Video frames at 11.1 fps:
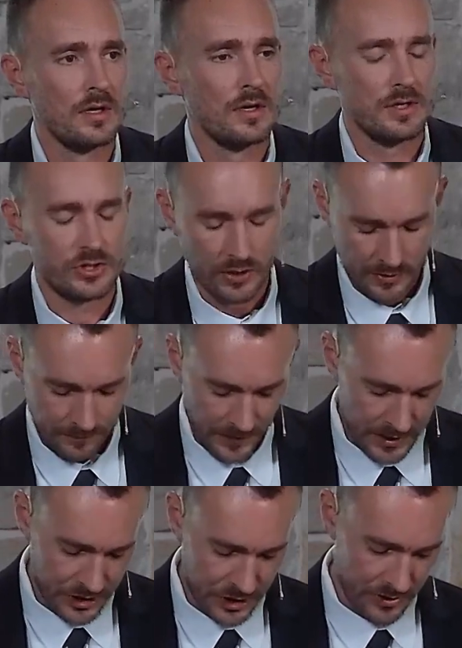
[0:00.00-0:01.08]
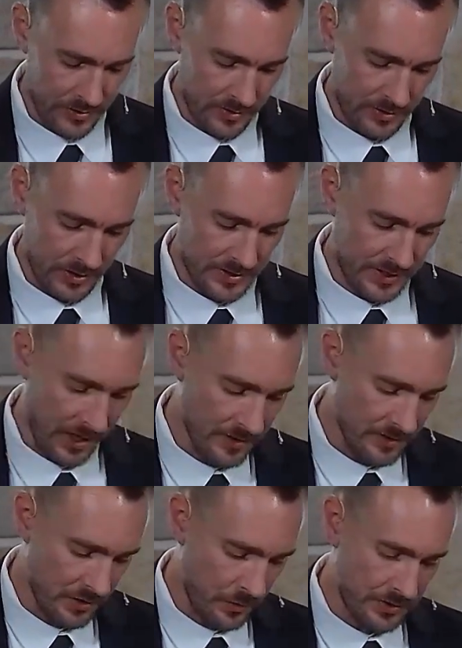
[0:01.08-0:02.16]
Is your confession
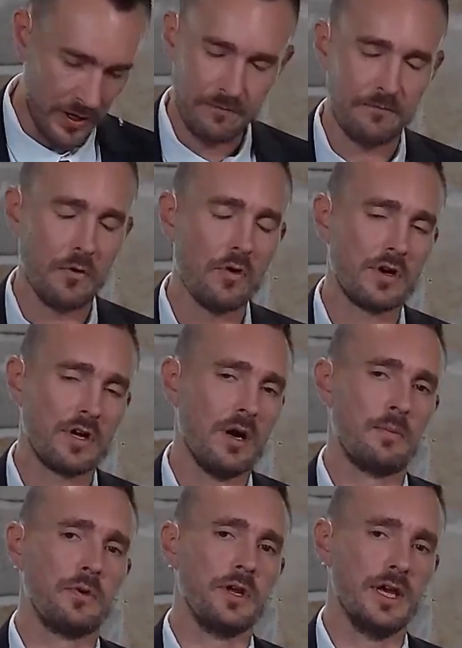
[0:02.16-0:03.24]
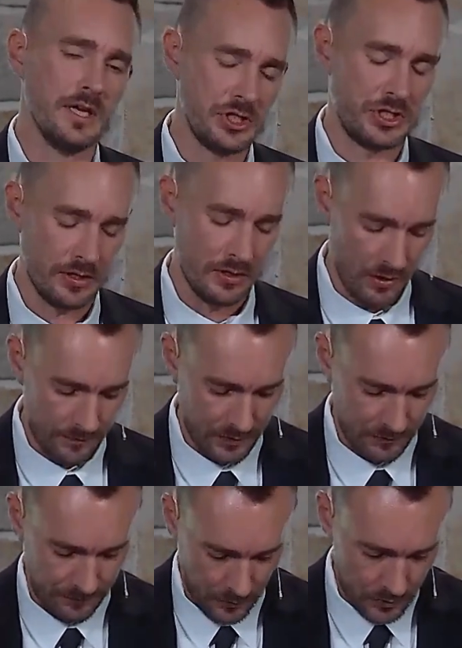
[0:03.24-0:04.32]
attended with a full comprehension of the
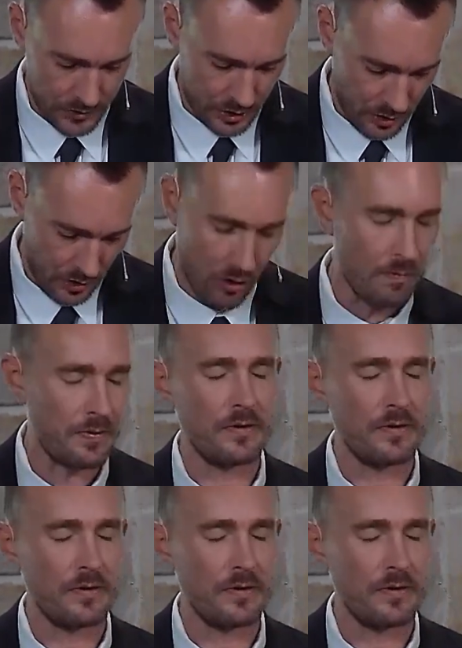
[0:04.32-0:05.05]
full scope